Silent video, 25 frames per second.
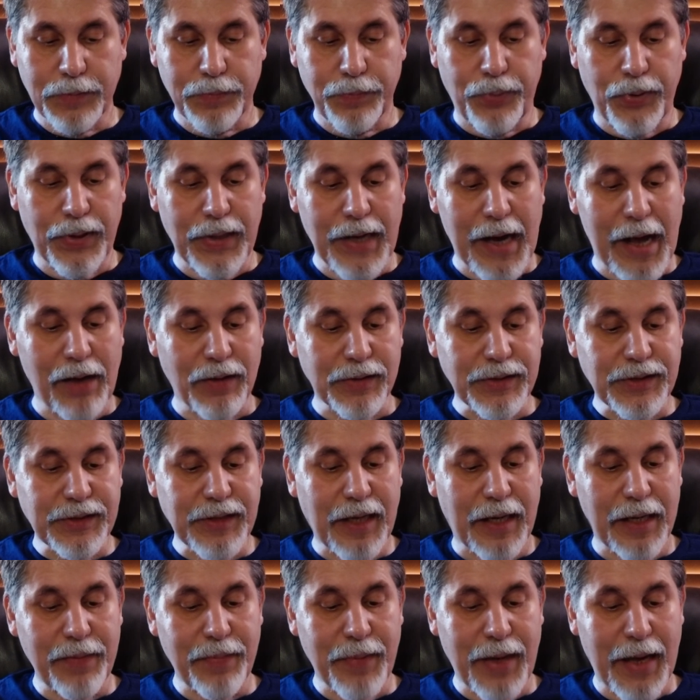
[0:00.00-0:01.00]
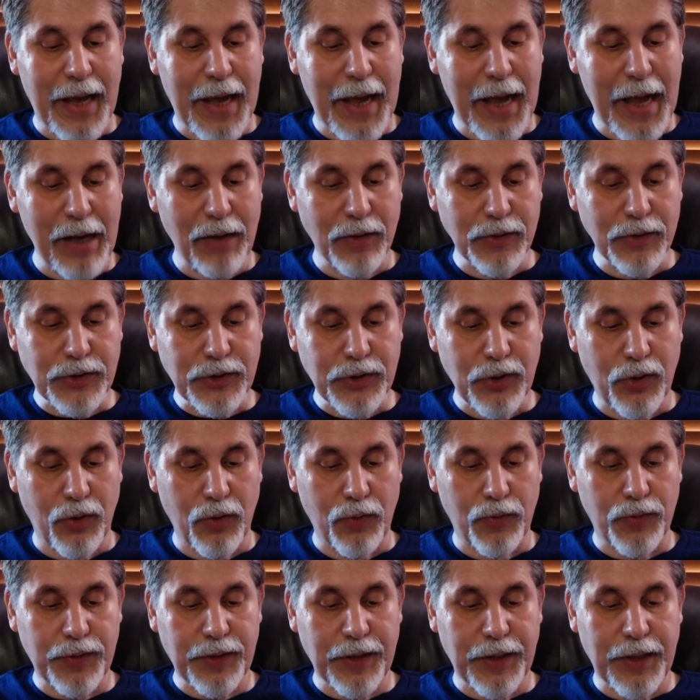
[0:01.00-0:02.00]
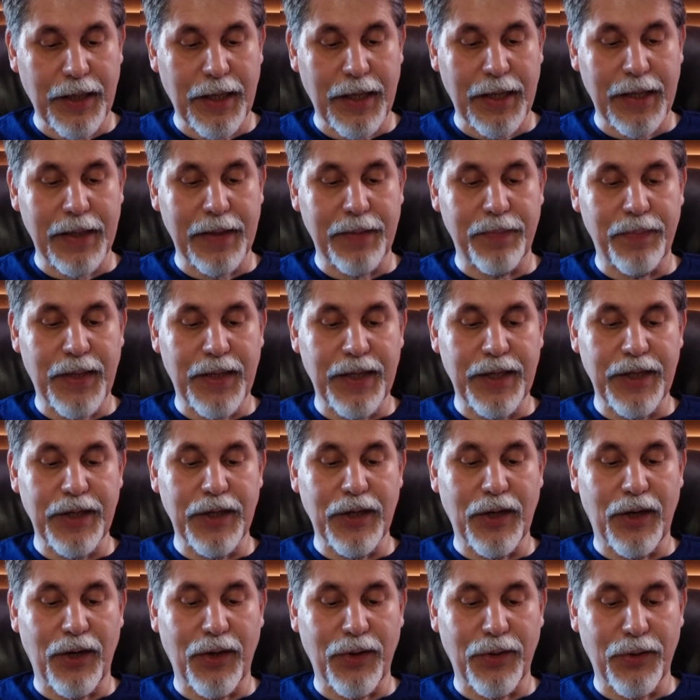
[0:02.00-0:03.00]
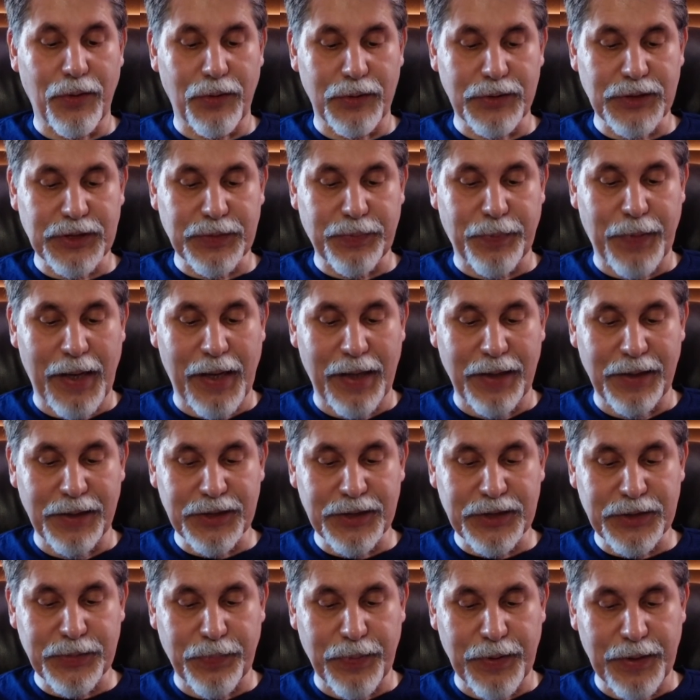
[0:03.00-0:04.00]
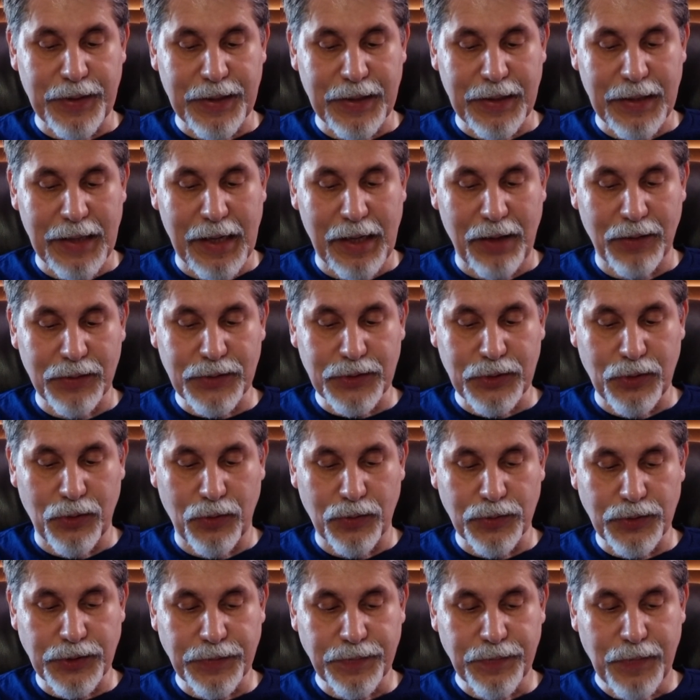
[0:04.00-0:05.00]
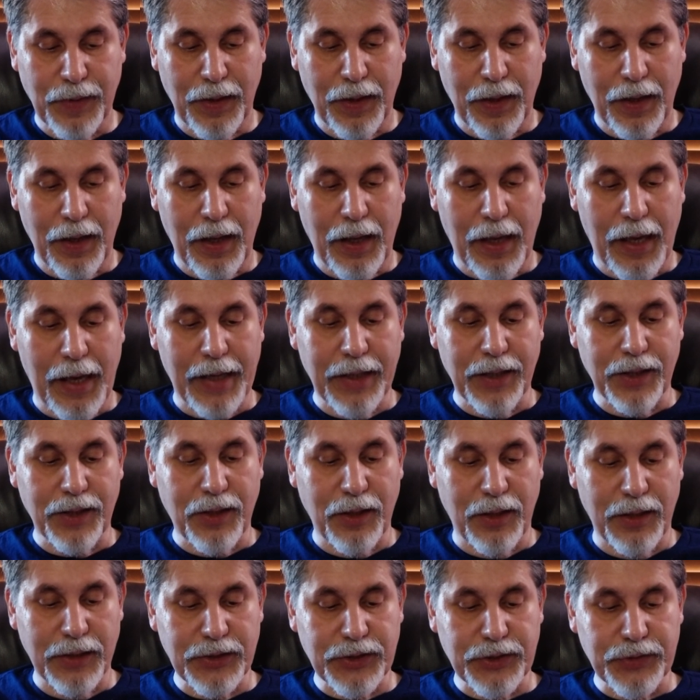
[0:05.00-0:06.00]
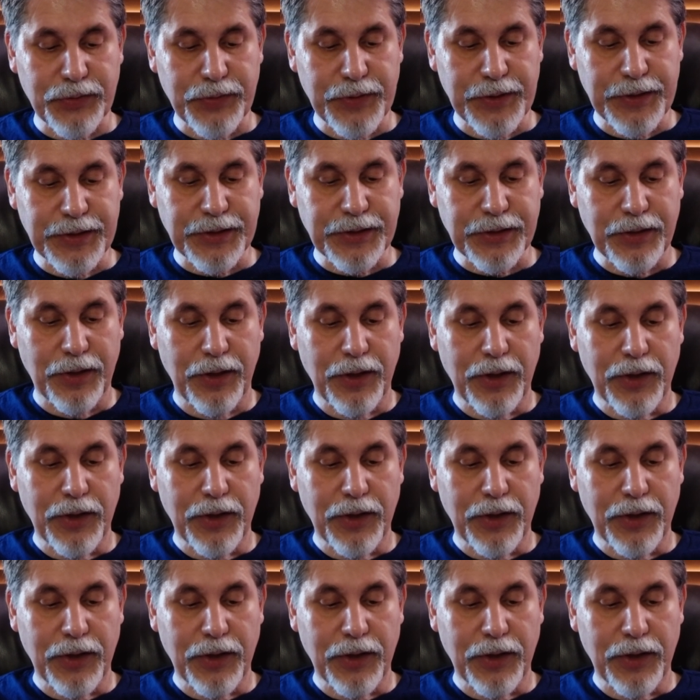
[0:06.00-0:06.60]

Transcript: But outside my household and many other Spanish speaking households and countries,